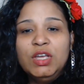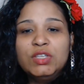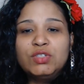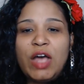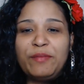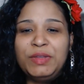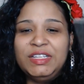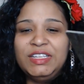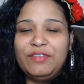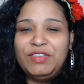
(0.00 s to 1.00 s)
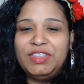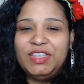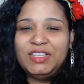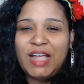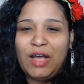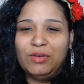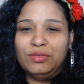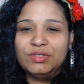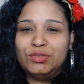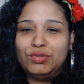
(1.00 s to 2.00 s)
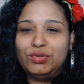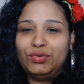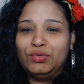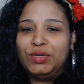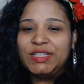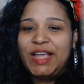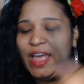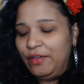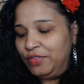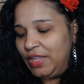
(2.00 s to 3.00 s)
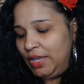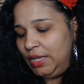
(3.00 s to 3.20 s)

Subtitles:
So, I've been giving these out to, because I have, like,